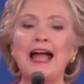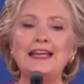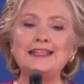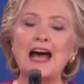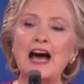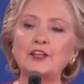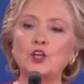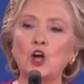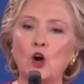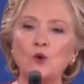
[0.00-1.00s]
and
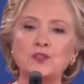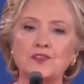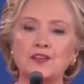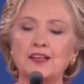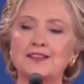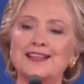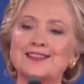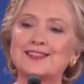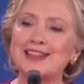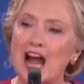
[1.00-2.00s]
not go to things
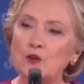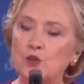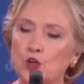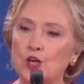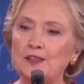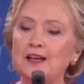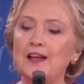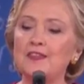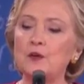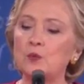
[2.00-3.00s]
that sound good
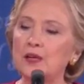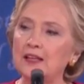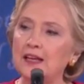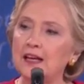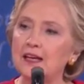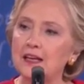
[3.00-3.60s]
that really